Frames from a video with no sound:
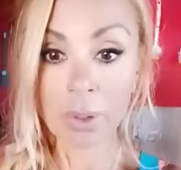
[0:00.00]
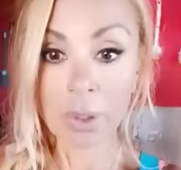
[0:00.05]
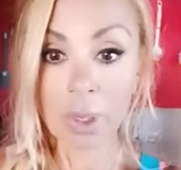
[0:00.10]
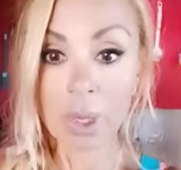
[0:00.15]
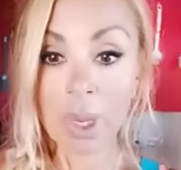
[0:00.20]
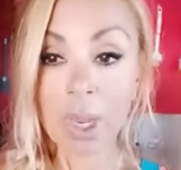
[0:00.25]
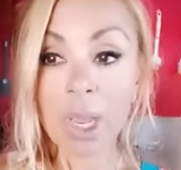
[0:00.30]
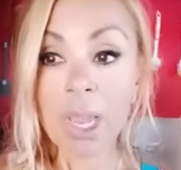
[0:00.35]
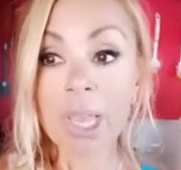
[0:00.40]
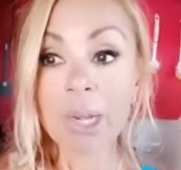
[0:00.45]

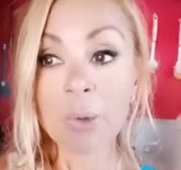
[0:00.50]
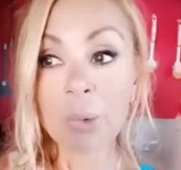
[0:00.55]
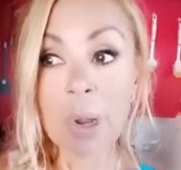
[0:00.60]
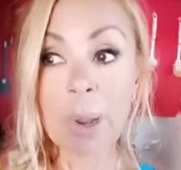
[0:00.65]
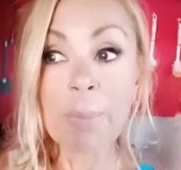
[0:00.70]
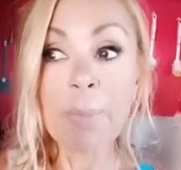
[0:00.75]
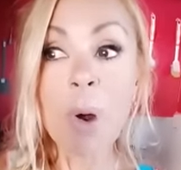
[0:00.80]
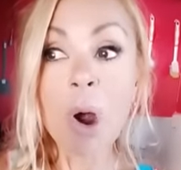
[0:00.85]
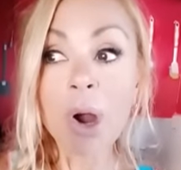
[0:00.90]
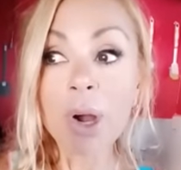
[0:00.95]
Anyway,
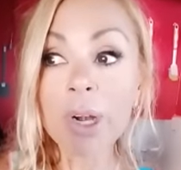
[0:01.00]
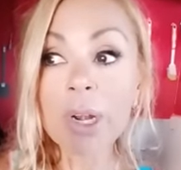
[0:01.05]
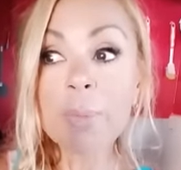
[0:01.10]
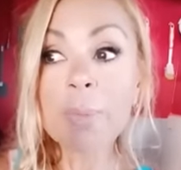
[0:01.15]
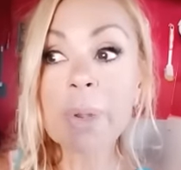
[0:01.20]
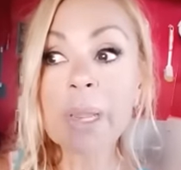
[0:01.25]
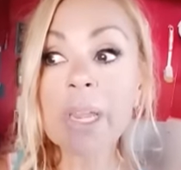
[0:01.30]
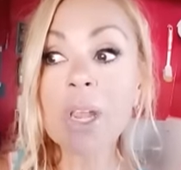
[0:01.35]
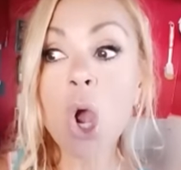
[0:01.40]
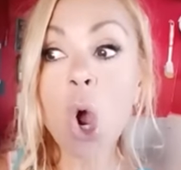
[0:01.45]
part of me
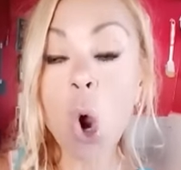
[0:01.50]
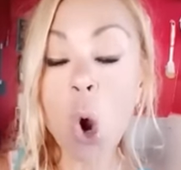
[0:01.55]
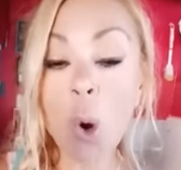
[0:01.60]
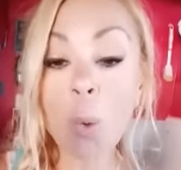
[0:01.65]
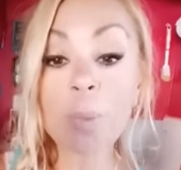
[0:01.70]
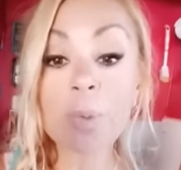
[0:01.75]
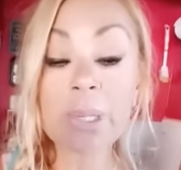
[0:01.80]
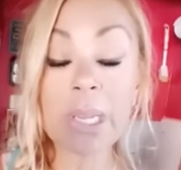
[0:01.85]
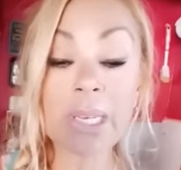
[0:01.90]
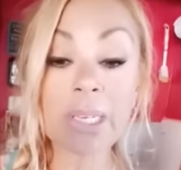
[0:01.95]
hopes
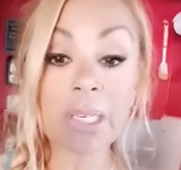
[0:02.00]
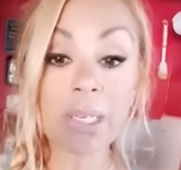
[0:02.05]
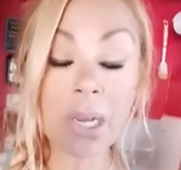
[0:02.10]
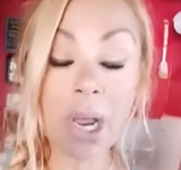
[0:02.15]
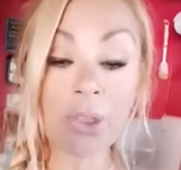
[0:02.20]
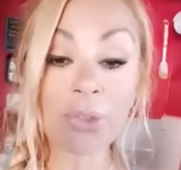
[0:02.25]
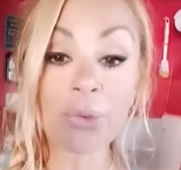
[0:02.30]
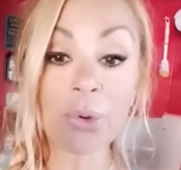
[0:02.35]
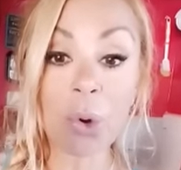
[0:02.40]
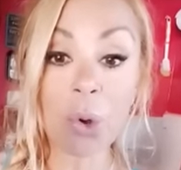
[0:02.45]
I did not
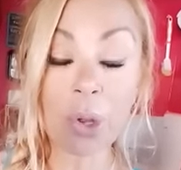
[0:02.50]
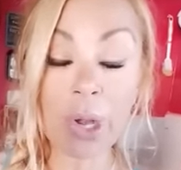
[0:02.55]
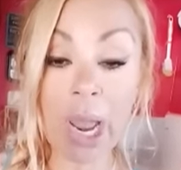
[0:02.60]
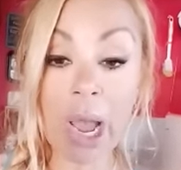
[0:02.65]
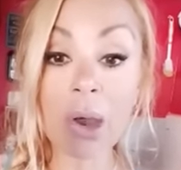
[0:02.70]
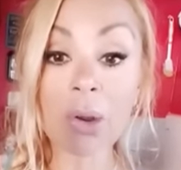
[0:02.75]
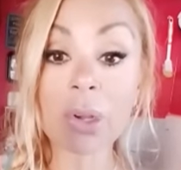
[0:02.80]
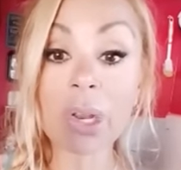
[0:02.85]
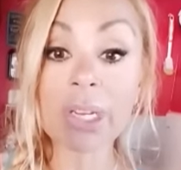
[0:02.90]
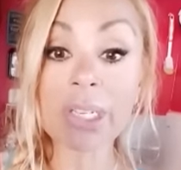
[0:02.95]
throw it out.
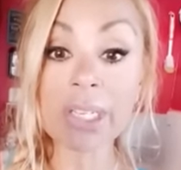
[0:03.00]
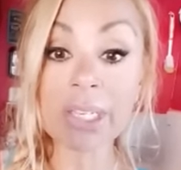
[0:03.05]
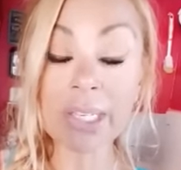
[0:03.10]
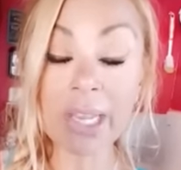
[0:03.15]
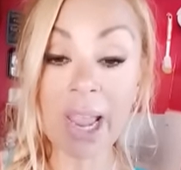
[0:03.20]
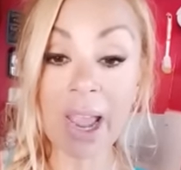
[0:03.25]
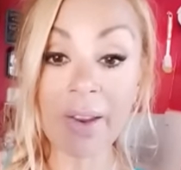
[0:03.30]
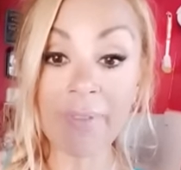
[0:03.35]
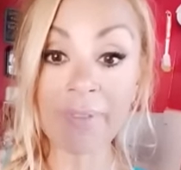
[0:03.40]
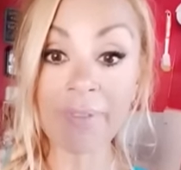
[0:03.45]
I just
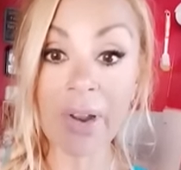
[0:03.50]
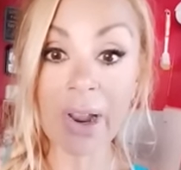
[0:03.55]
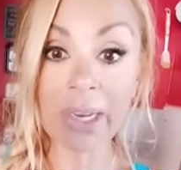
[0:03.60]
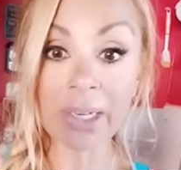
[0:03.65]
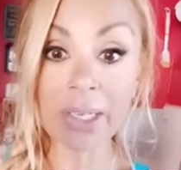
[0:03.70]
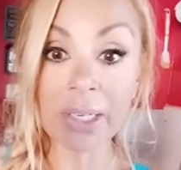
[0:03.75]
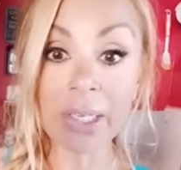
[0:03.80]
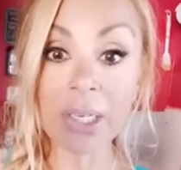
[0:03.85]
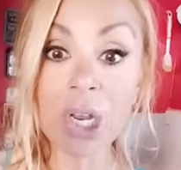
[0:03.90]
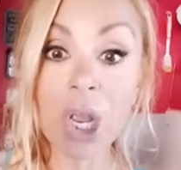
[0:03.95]
can't find it.
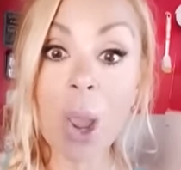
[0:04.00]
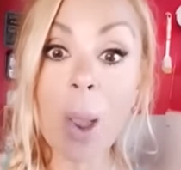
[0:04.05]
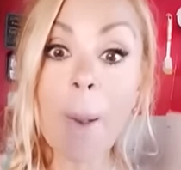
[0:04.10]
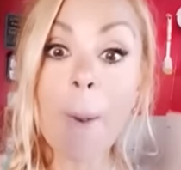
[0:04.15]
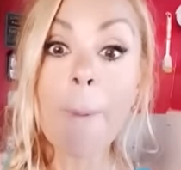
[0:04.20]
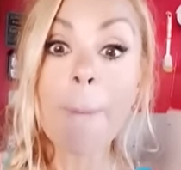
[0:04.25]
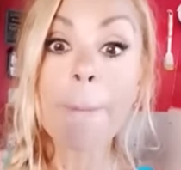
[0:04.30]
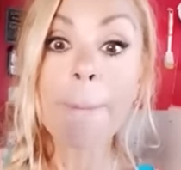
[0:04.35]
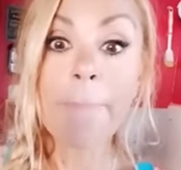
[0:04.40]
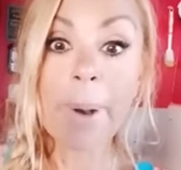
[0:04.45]

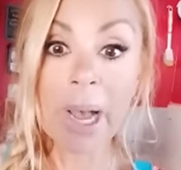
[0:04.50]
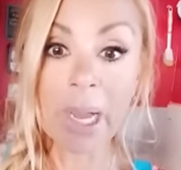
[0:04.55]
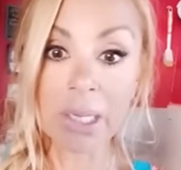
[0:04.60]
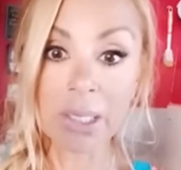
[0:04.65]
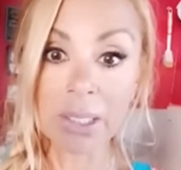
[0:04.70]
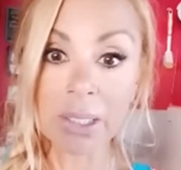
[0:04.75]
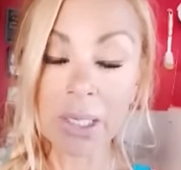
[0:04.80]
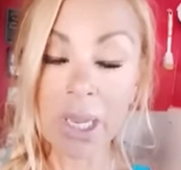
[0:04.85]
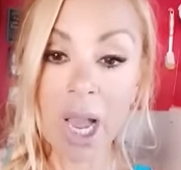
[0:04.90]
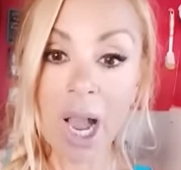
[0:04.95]
But
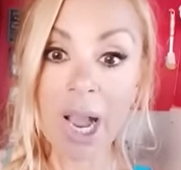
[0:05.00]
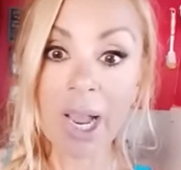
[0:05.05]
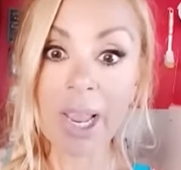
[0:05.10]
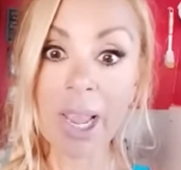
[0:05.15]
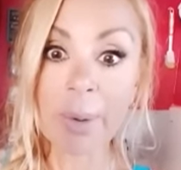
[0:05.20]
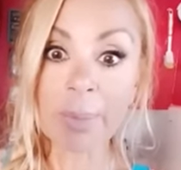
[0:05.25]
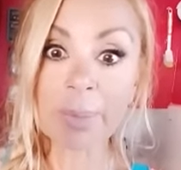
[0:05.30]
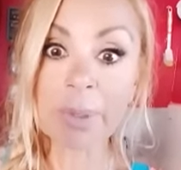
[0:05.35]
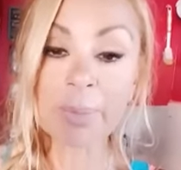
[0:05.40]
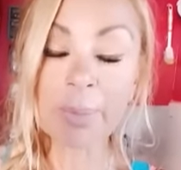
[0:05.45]
I am
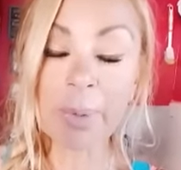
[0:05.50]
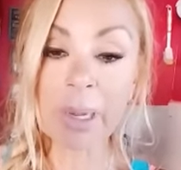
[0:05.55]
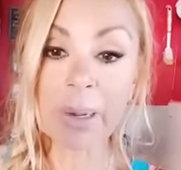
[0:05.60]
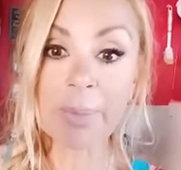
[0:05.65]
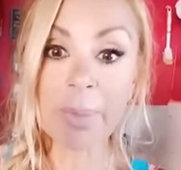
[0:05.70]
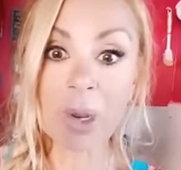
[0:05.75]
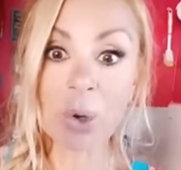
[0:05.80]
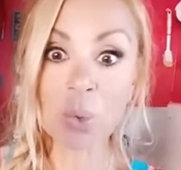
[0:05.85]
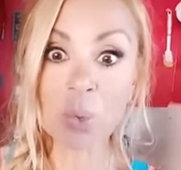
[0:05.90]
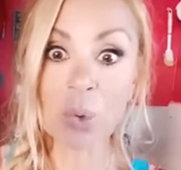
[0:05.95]
spinning my
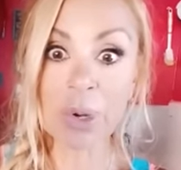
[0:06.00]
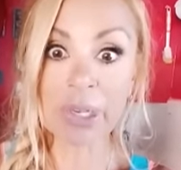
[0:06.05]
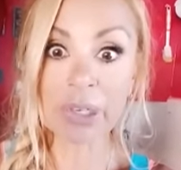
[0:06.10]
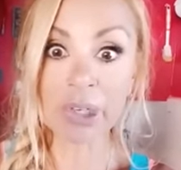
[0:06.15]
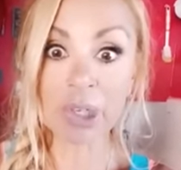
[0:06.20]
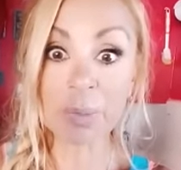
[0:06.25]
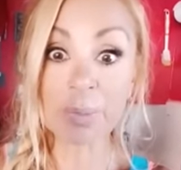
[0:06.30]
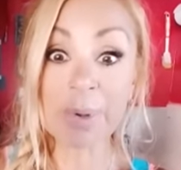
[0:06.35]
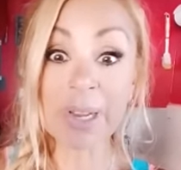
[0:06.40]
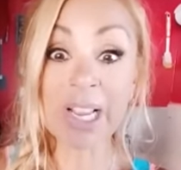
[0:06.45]
wheels
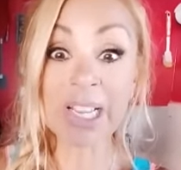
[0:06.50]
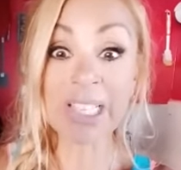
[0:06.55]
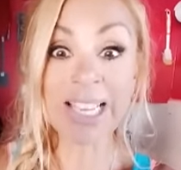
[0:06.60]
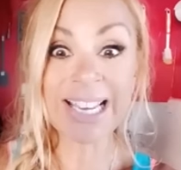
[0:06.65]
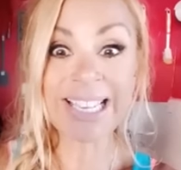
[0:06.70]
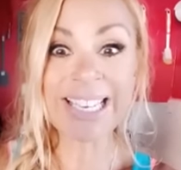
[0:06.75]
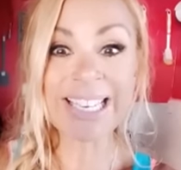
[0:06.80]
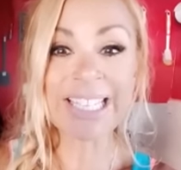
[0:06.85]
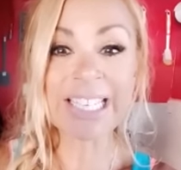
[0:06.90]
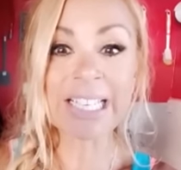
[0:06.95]
because I need
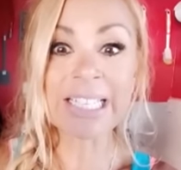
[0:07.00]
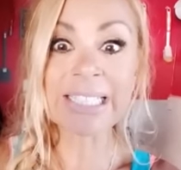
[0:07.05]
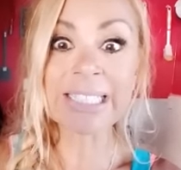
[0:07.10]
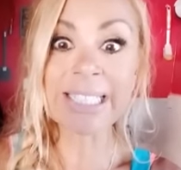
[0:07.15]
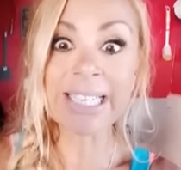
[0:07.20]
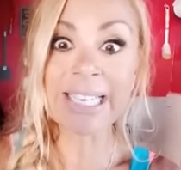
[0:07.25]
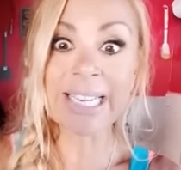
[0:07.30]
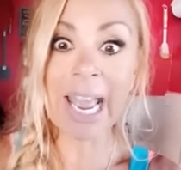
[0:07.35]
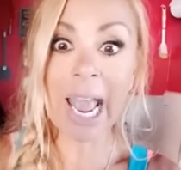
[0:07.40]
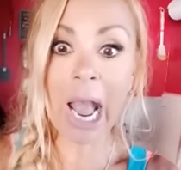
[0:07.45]
to clean
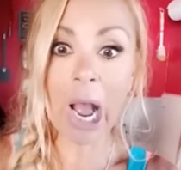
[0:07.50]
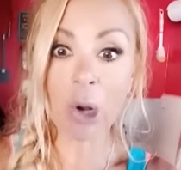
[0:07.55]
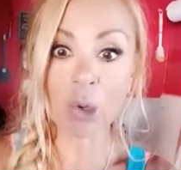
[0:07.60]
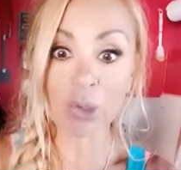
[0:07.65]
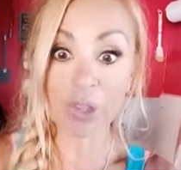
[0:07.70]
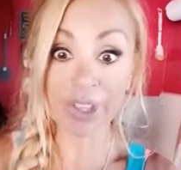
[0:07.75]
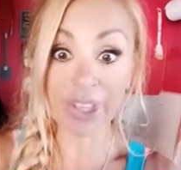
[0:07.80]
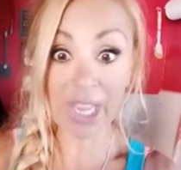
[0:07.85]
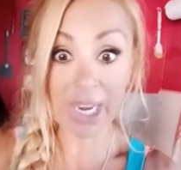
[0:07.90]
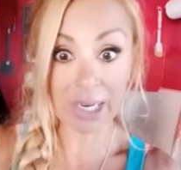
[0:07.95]
out
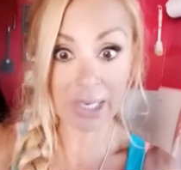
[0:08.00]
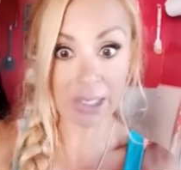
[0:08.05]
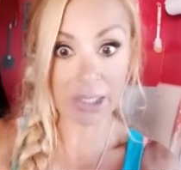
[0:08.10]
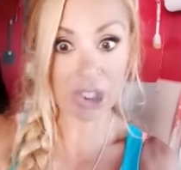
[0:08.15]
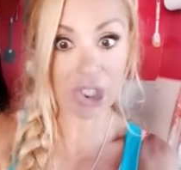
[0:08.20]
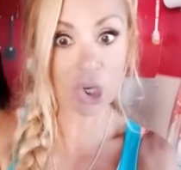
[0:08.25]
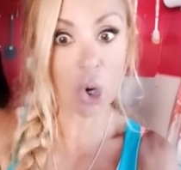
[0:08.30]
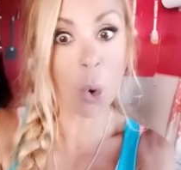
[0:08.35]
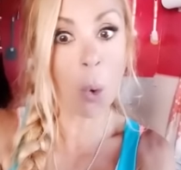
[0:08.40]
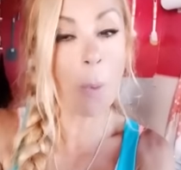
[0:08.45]
things
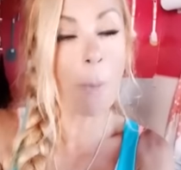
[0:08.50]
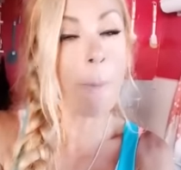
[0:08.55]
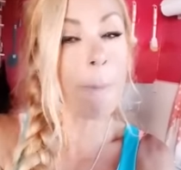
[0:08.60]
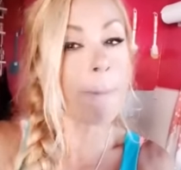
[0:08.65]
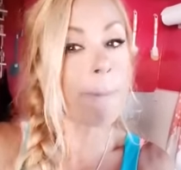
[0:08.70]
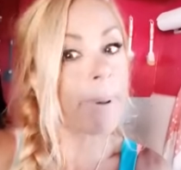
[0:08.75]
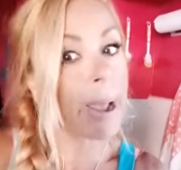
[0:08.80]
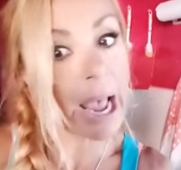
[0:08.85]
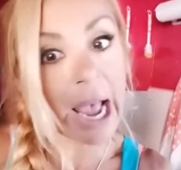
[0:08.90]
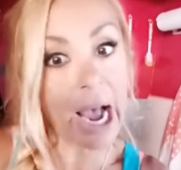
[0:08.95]
so
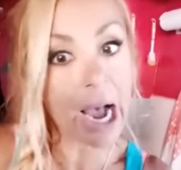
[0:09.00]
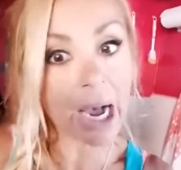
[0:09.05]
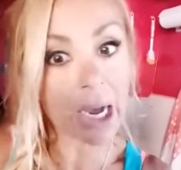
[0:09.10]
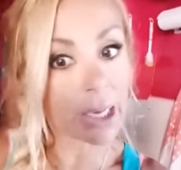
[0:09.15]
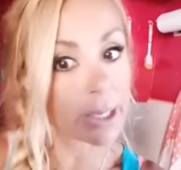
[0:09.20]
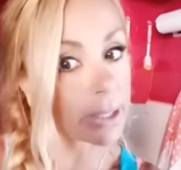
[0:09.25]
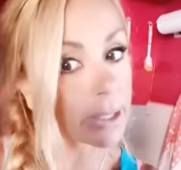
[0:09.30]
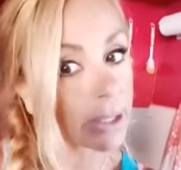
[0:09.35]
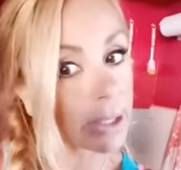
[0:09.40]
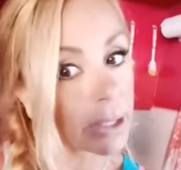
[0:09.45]
bad.